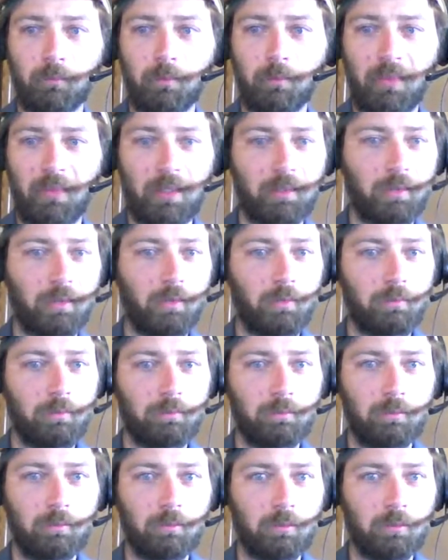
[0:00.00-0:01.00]
thank
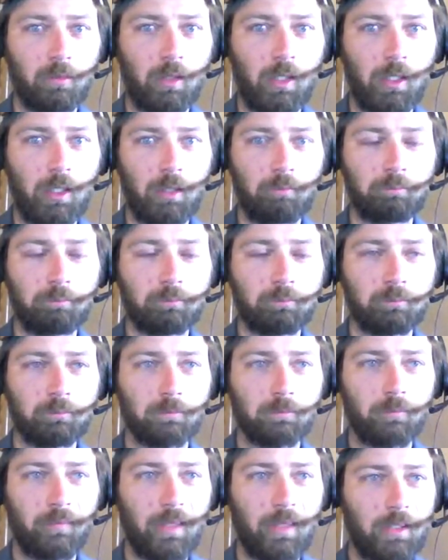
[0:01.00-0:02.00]
you
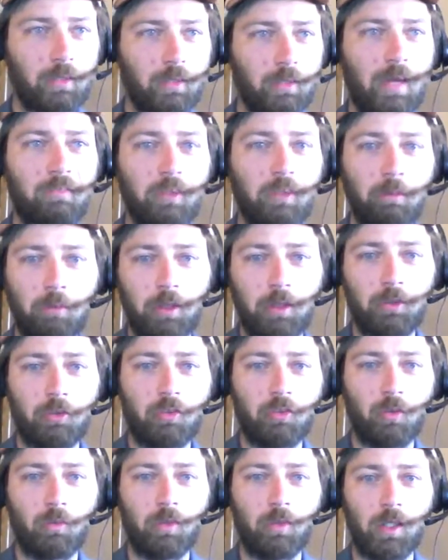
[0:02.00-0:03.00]
everyone who
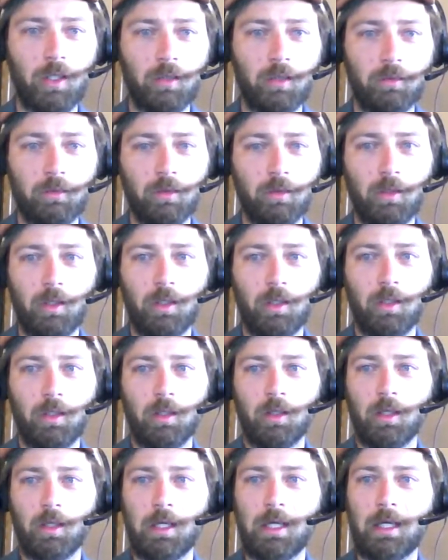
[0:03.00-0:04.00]
tuned in,
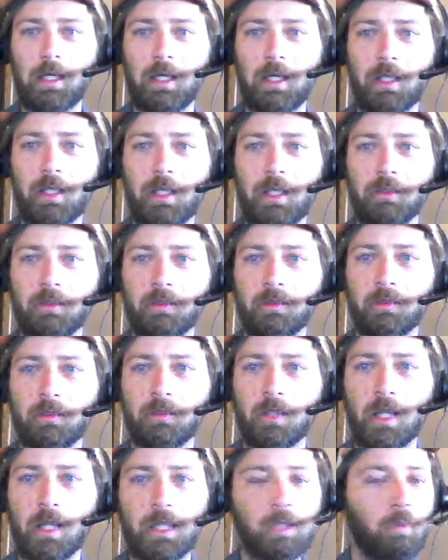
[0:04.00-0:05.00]
and
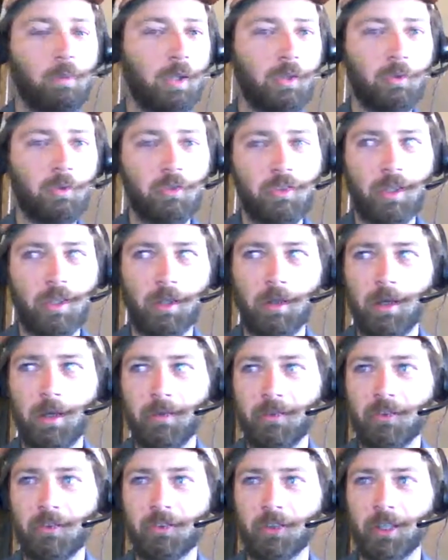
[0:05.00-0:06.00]
anyone who's still on
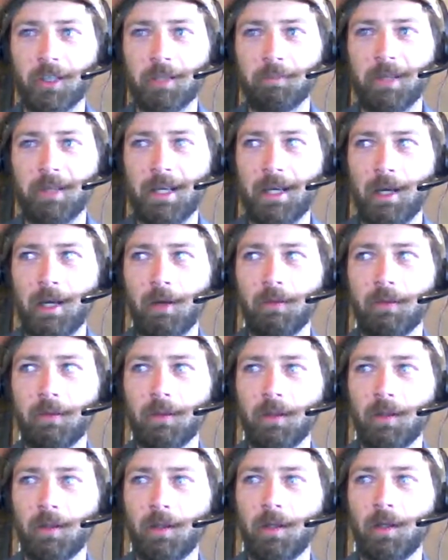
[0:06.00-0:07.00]
the stream now.
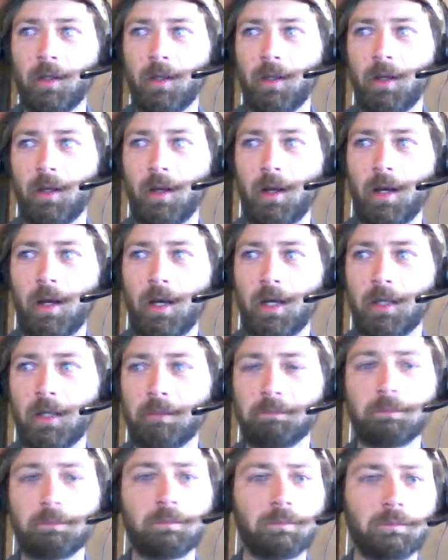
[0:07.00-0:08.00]

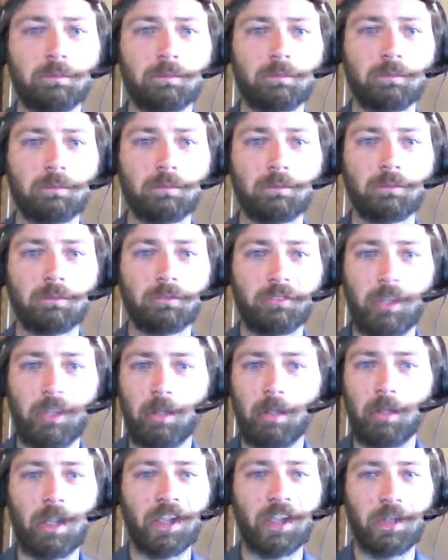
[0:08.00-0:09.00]

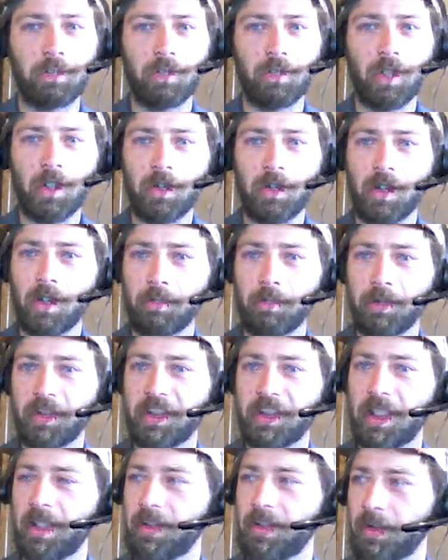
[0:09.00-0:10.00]
Very much
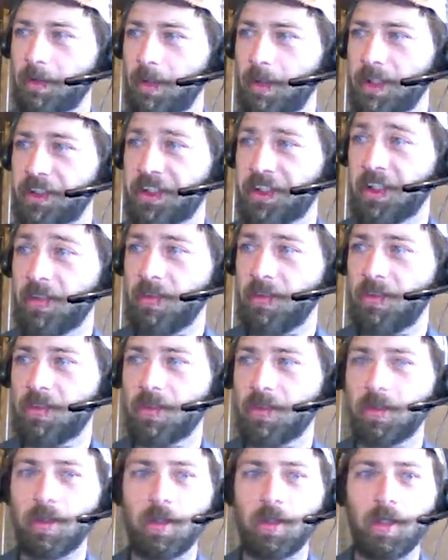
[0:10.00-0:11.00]
appreciate your questions.